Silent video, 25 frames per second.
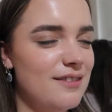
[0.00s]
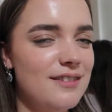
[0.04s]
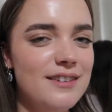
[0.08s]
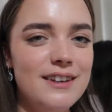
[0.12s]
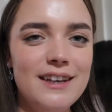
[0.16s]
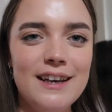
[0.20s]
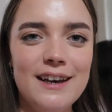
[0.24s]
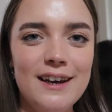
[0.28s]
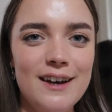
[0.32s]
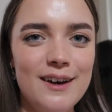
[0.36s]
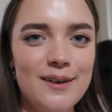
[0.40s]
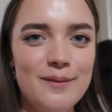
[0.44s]

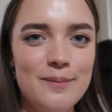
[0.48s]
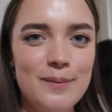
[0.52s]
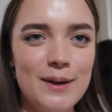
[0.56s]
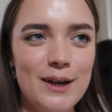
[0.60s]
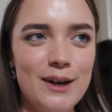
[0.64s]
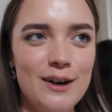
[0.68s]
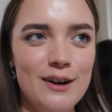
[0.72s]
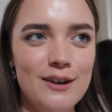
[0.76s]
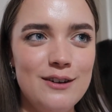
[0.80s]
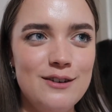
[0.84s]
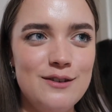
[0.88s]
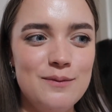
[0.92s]
Yeah,
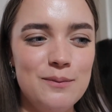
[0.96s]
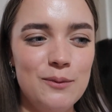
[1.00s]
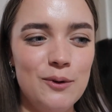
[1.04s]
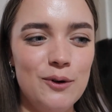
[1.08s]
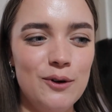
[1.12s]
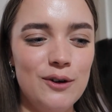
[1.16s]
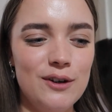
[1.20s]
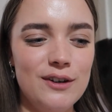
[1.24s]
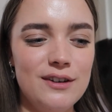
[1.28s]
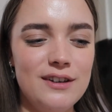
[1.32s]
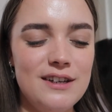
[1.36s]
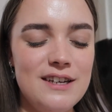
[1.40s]
because
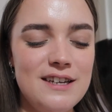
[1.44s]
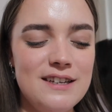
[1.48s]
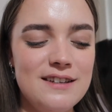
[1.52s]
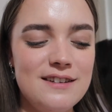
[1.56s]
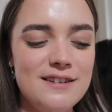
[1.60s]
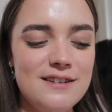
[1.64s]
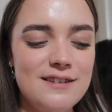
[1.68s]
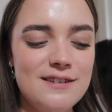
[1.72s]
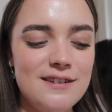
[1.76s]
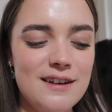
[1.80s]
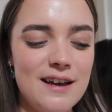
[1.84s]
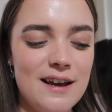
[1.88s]
Morgan
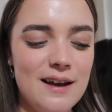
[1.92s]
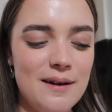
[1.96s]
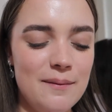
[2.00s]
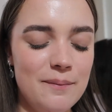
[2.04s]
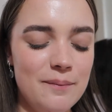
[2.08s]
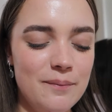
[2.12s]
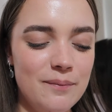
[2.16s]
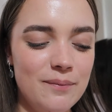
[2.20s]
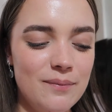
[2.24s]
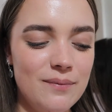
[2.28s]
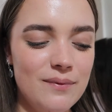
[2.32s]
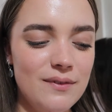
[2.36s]
needs
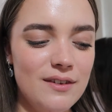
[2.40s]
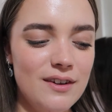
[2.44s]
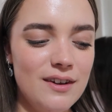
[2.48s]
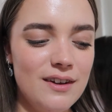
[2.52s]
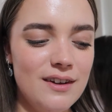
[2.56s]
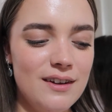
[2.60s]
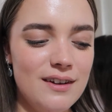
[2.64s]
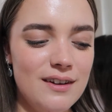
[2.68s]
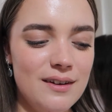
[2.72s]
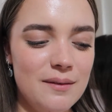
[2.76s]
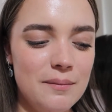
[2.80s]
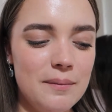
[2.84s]

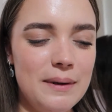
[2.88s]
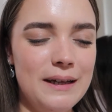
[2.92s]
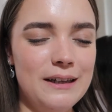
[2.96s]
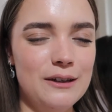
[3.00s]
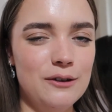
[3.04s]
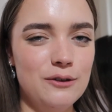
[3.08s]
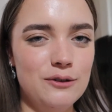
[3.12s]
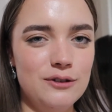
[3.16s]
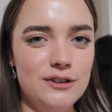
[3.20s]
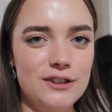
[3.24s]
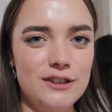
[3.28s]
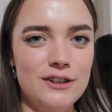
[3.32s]

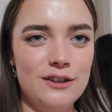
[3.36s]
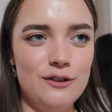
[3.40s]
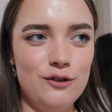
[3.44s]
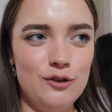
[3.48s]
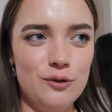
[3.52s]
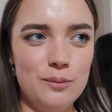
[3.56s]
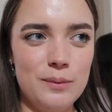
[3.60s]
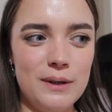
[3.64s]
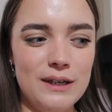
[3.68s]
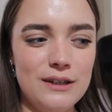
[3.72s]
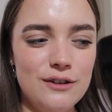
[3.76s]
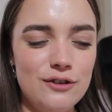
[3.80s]
pillows and
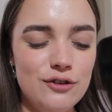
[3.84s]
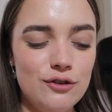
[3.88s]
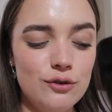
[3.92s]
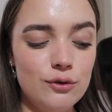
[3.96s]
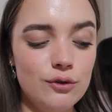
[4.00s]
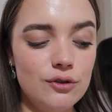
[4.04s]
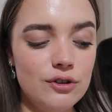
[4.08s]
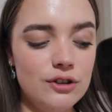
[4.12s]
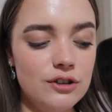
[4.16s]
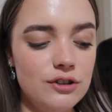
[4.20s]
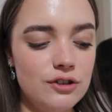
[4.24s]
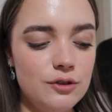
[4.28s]
underbed
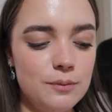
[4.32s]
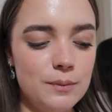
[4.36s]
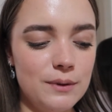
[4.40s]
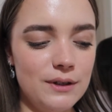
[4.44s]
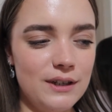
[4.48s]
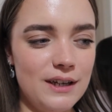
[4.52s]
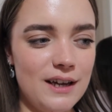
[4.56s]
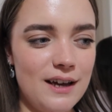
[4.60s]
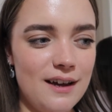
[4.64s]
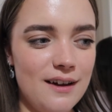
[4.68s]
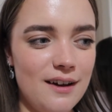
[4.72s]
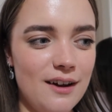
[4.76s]
storage.
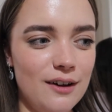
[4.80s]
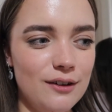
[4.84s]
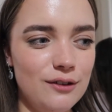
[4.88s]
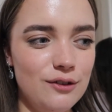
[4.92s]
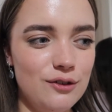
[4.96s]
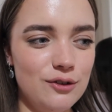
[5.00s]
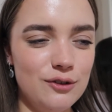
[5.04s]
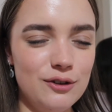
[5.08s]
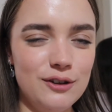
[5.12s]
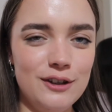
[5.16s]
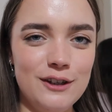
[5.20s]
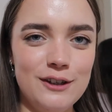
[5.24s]
But yeah, I'll
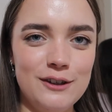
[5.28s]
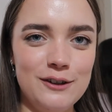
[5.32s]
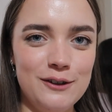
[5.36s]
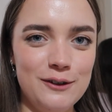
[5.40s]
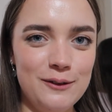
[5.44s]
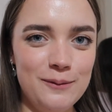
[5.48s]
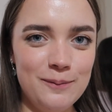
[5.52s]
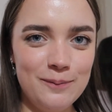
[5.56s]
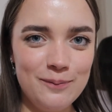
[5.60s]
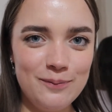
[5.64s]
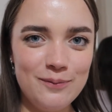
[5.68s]
do a little